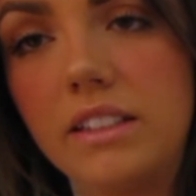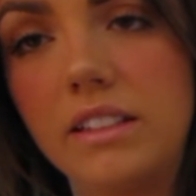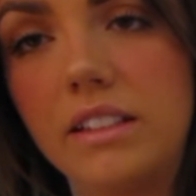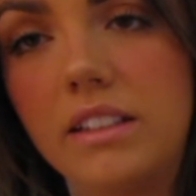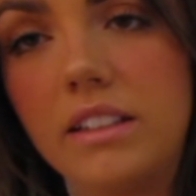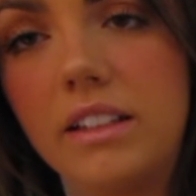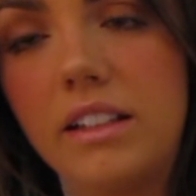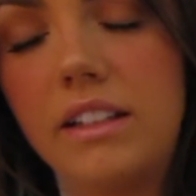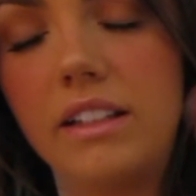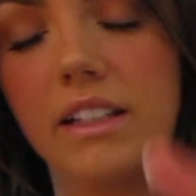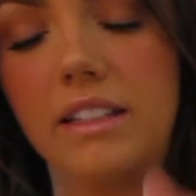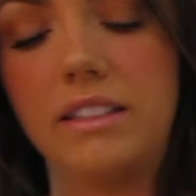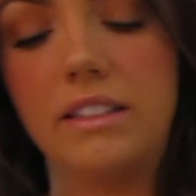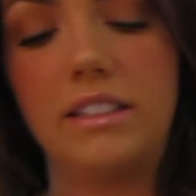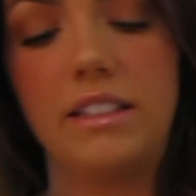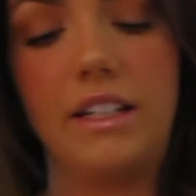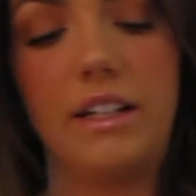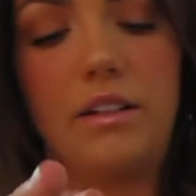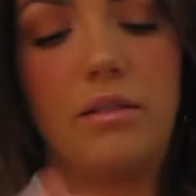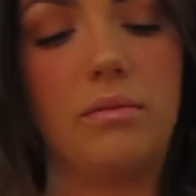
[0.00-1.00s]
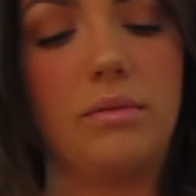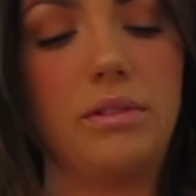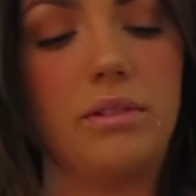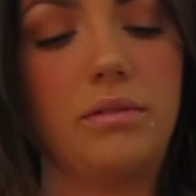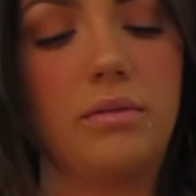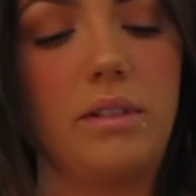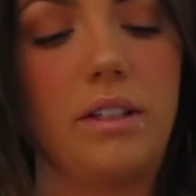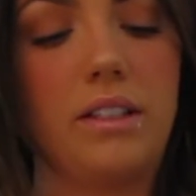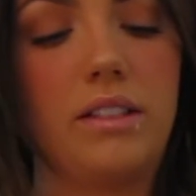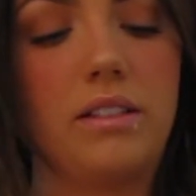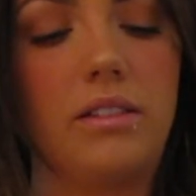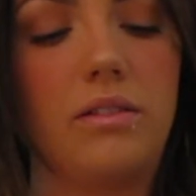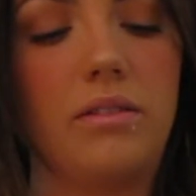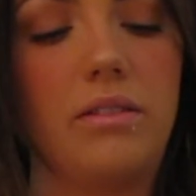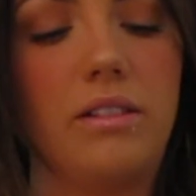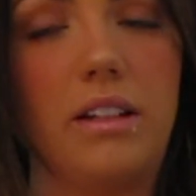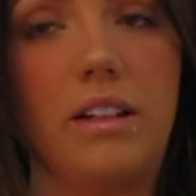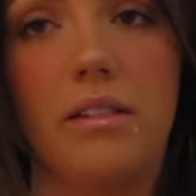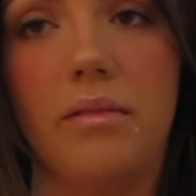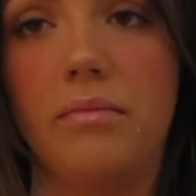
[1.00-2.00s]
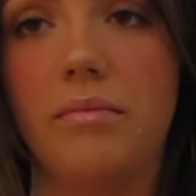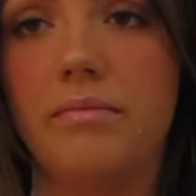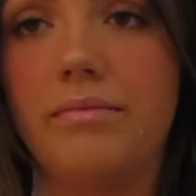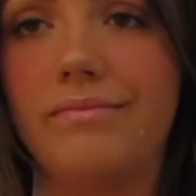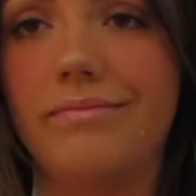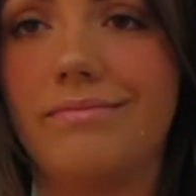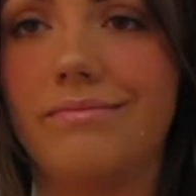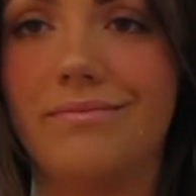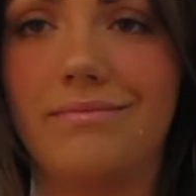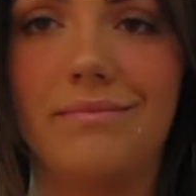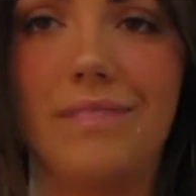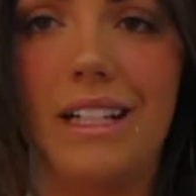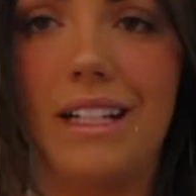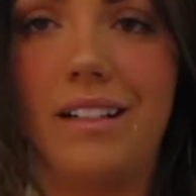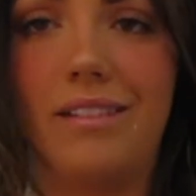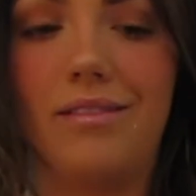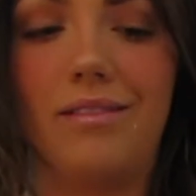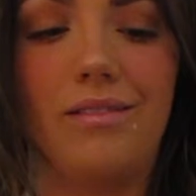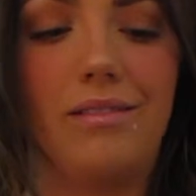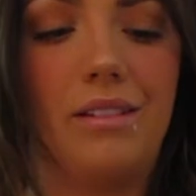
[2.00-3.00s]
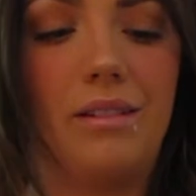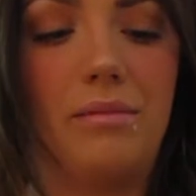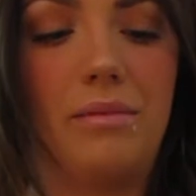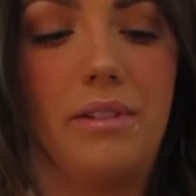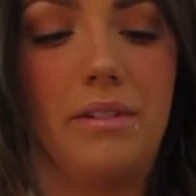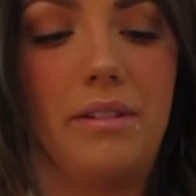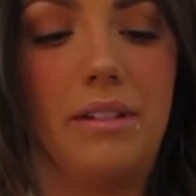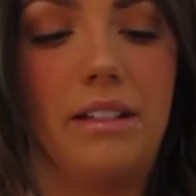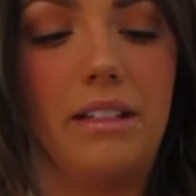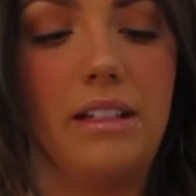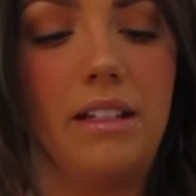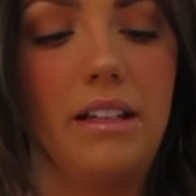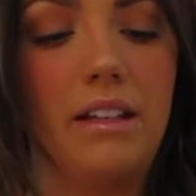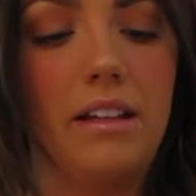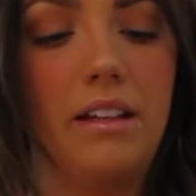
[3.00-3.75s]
a glow. That's a terrible swatch. Hold on. I don't know what I'm doing.